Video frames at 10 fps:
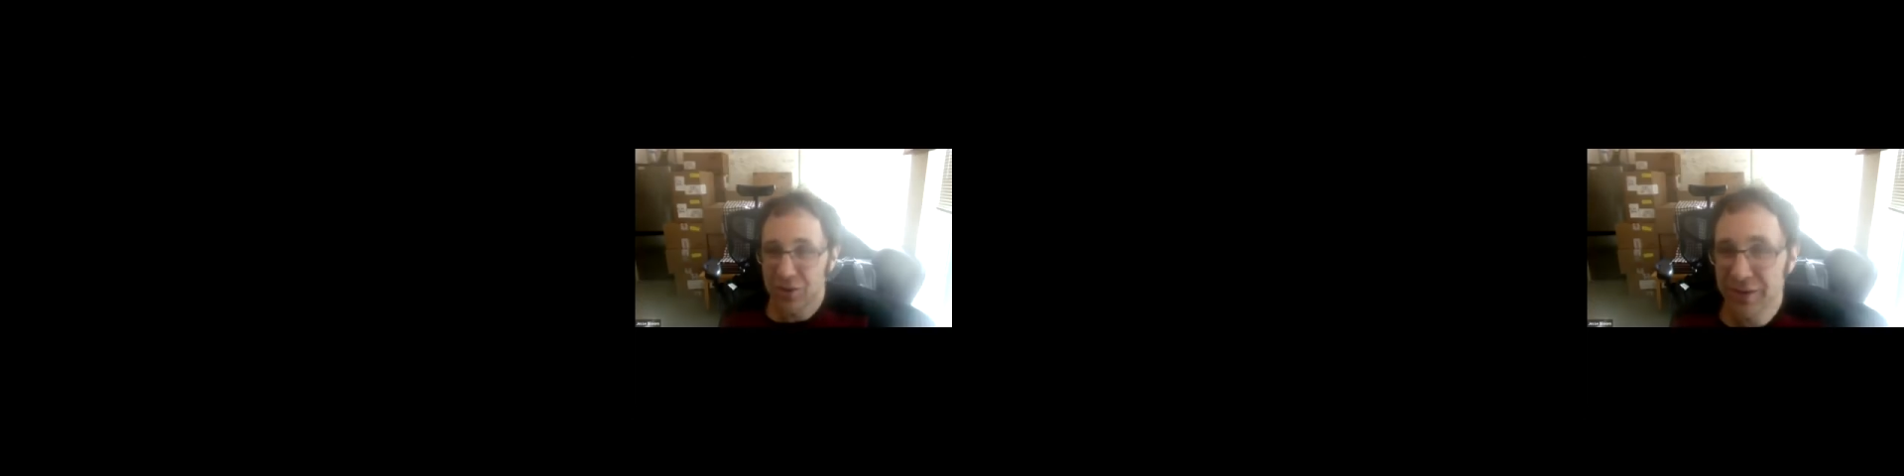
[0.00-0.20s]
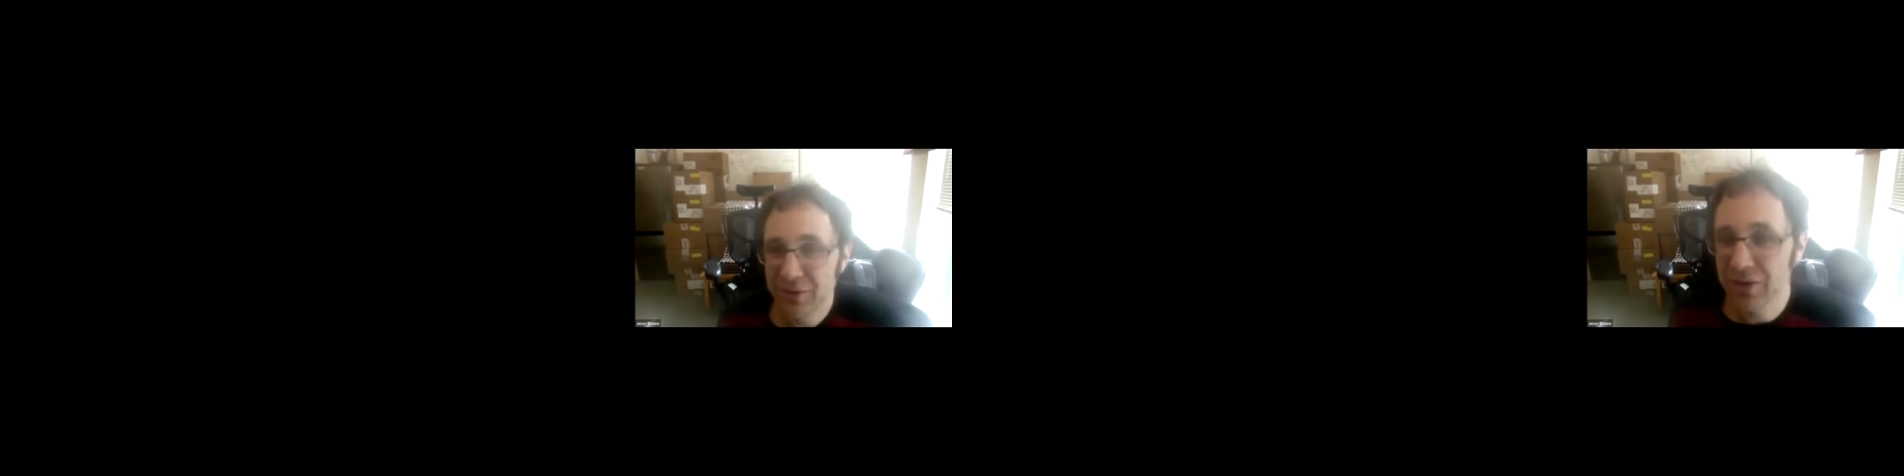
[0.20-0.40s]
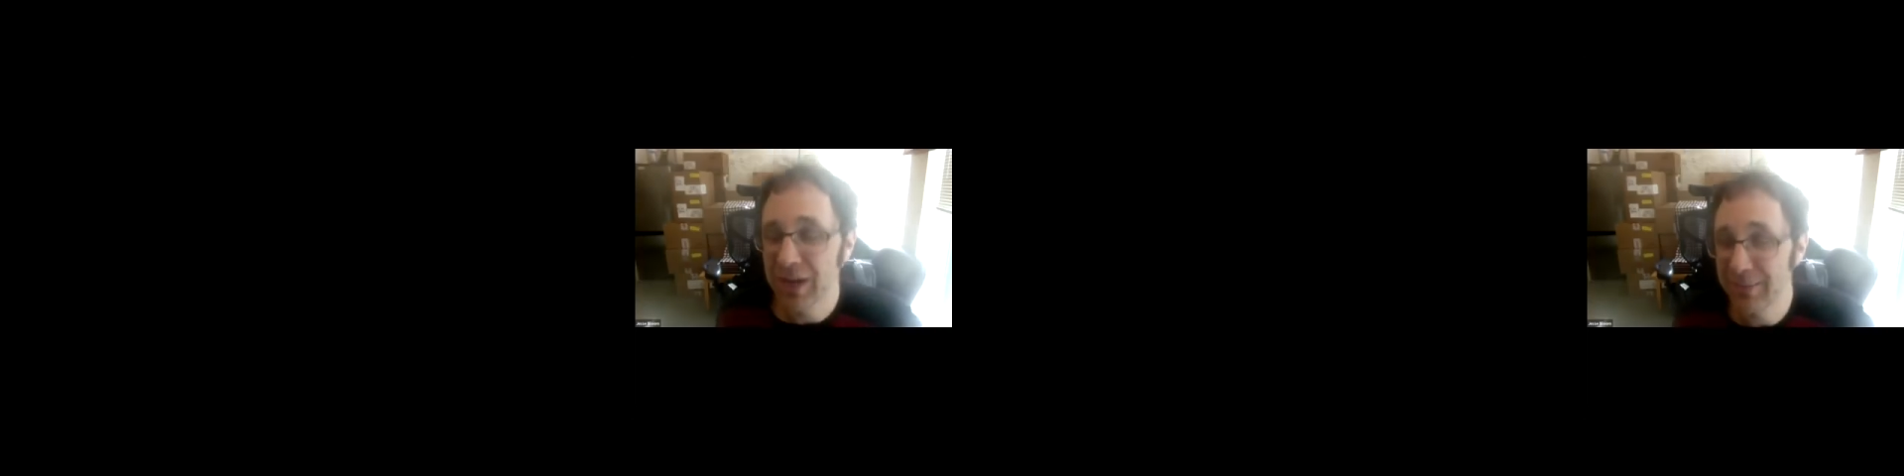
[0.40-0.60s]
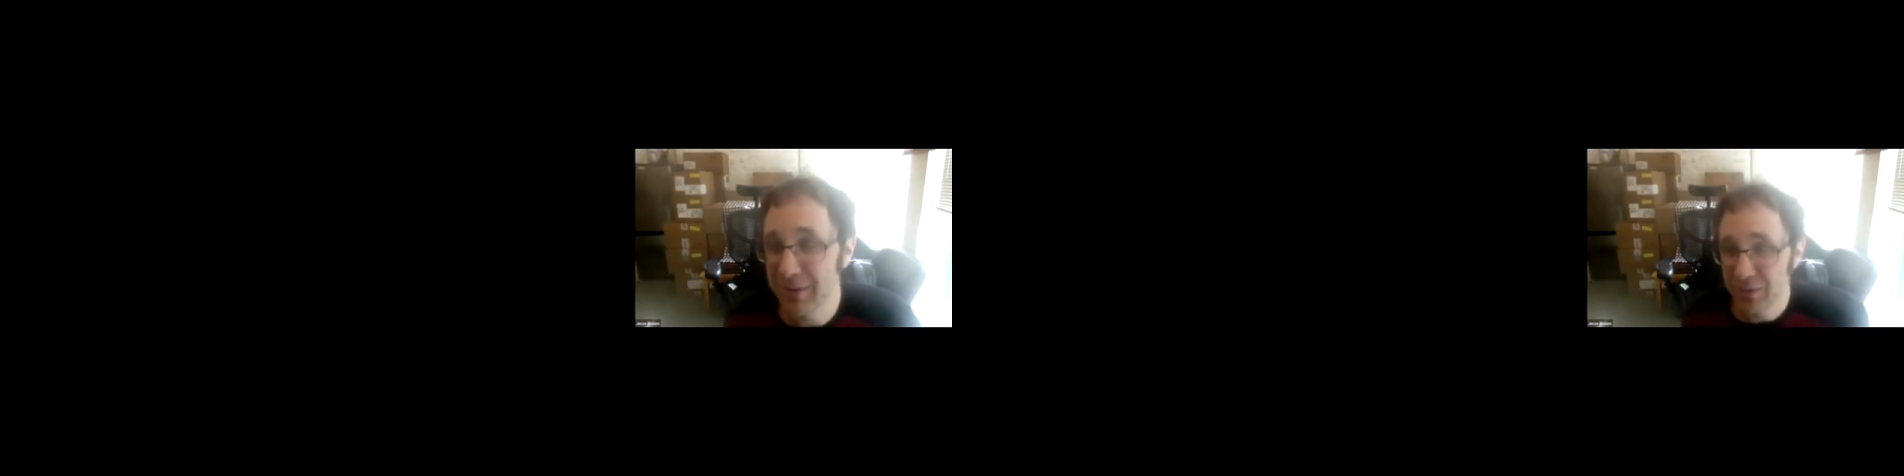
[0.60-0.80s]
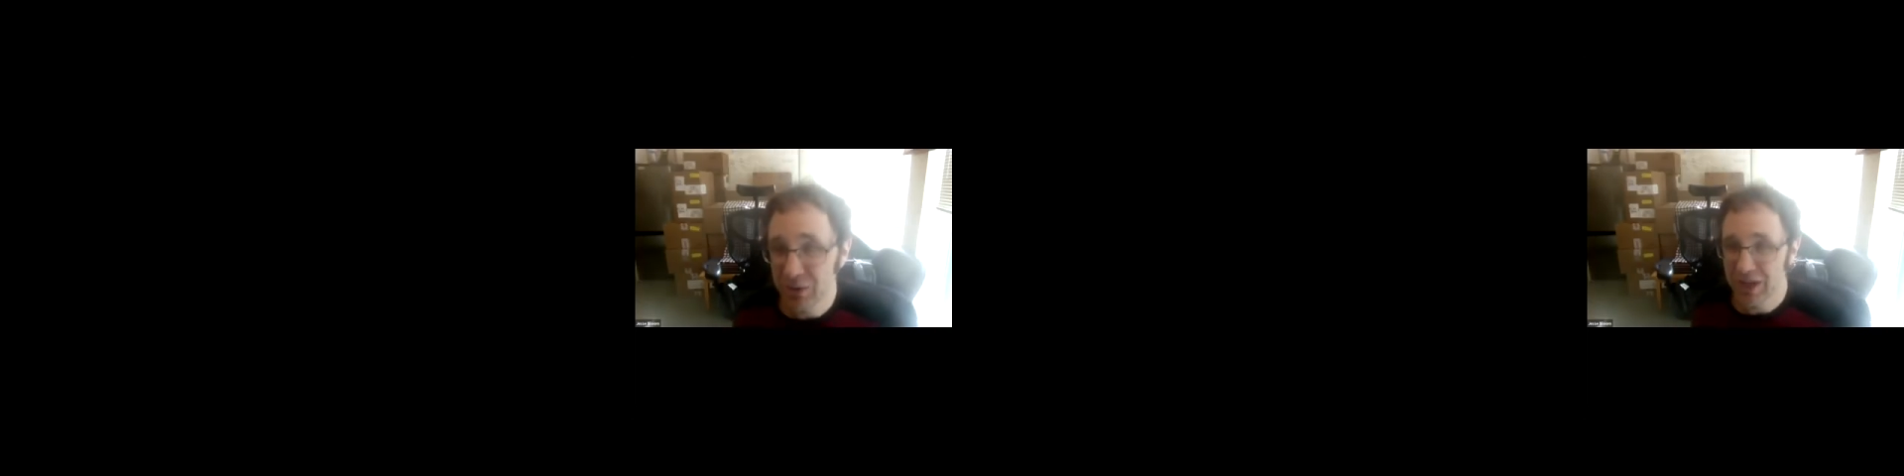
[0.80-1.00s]
different types
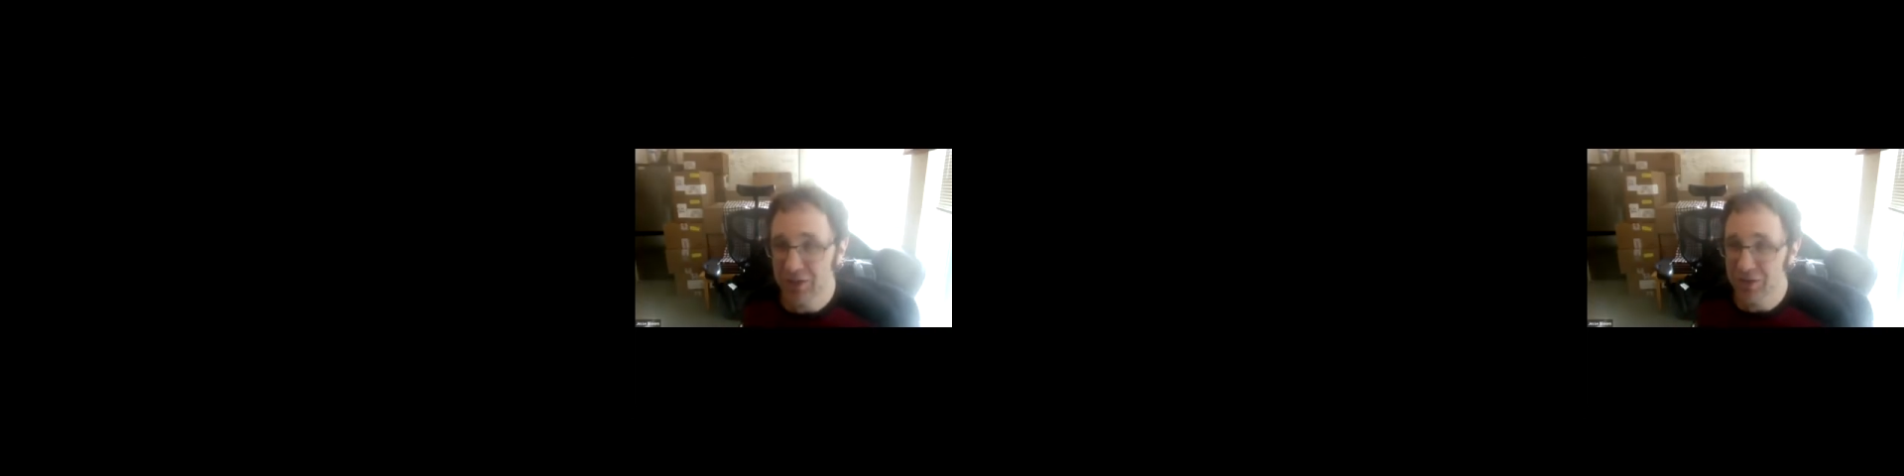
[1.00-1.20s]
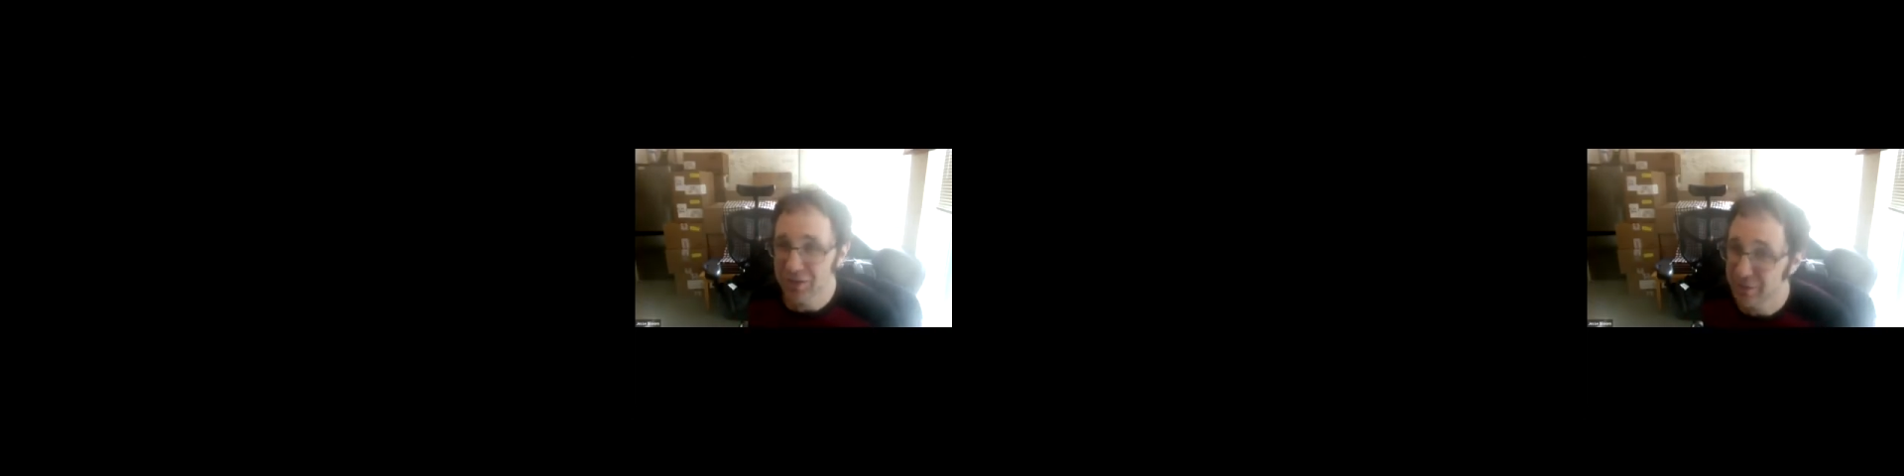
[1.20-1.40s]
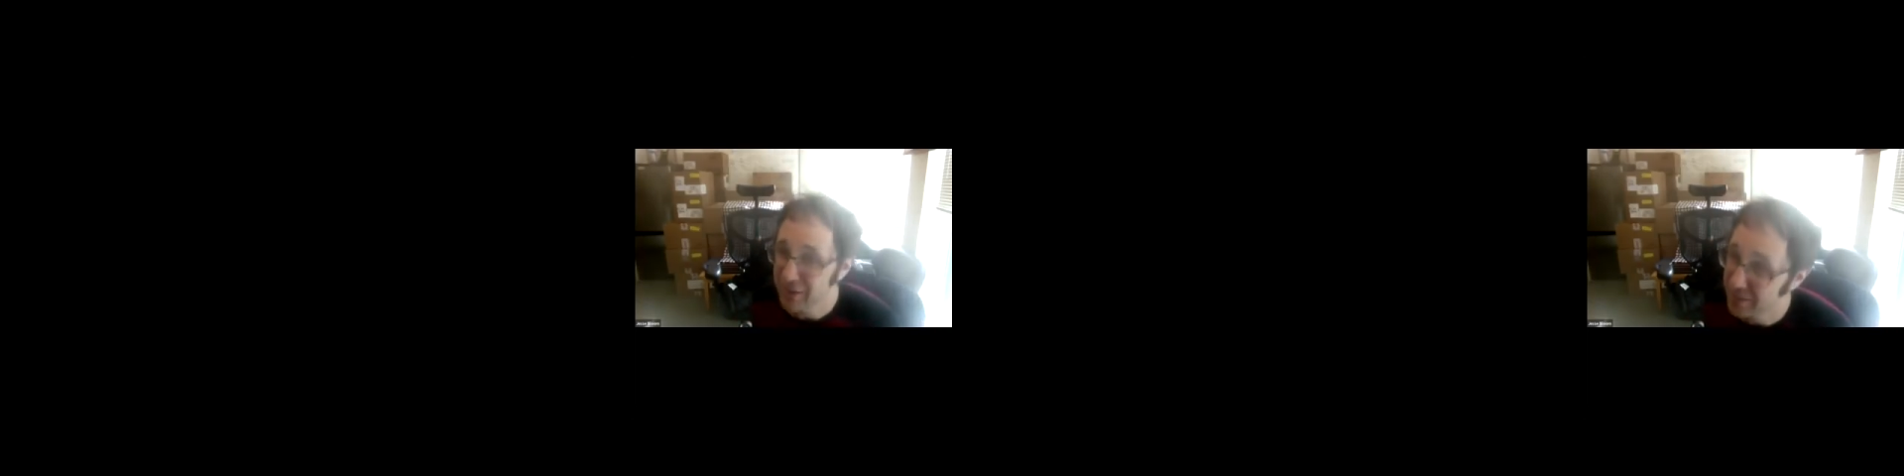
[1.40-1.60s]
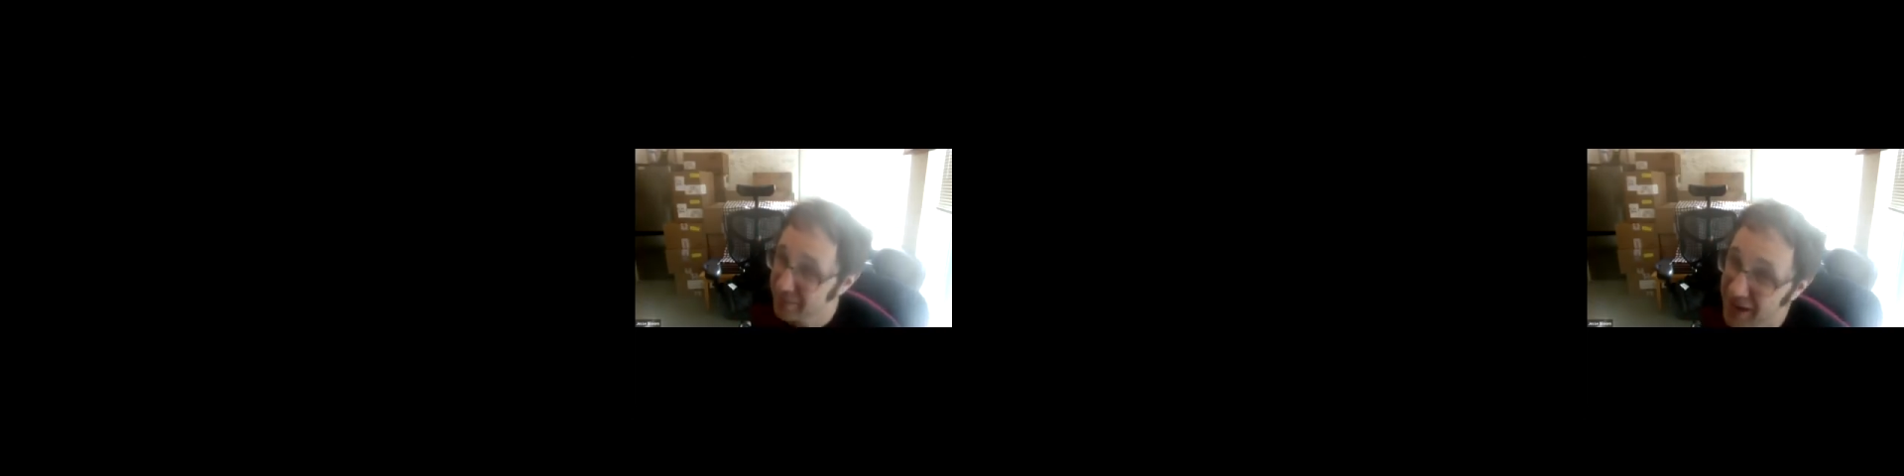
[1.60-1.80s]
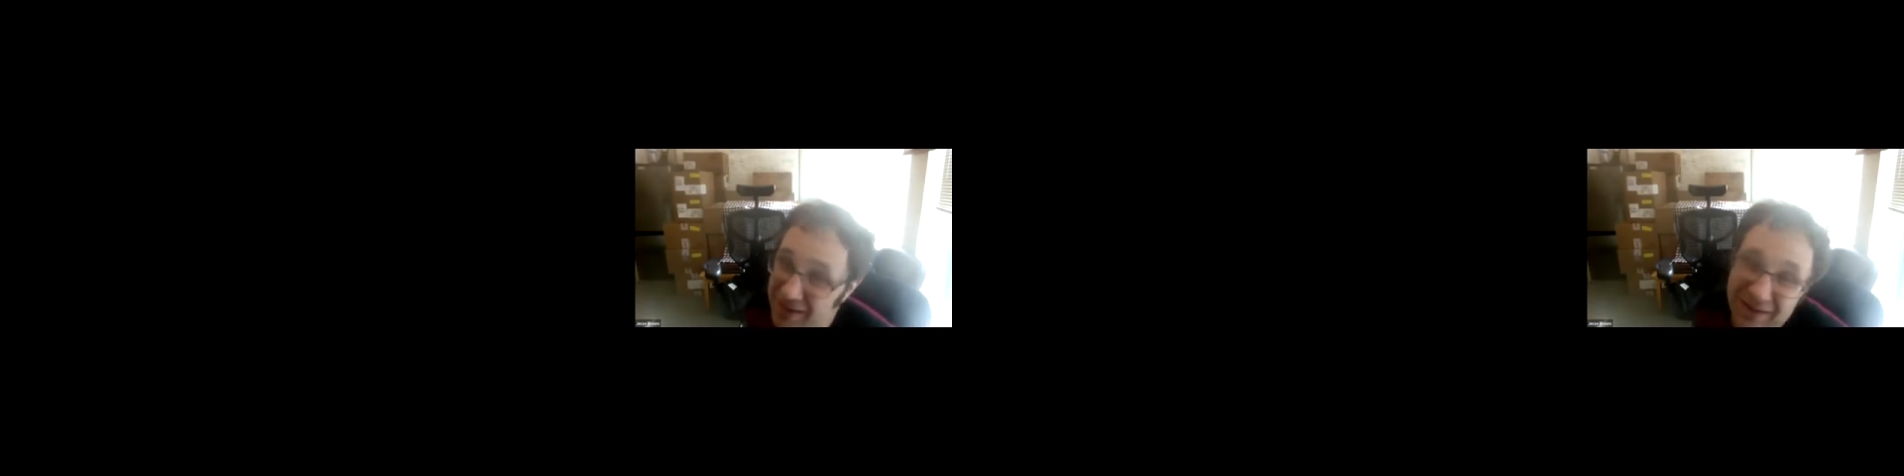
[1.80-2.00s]
of mutations that affect
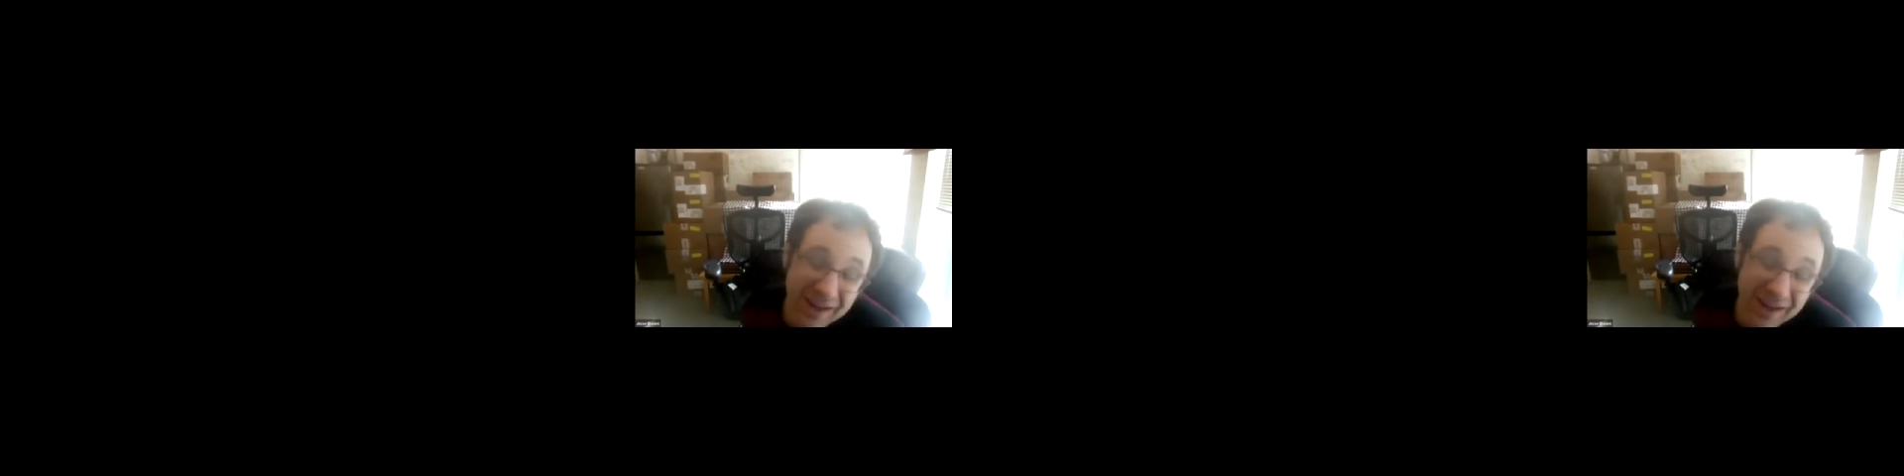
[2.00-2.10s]
binding?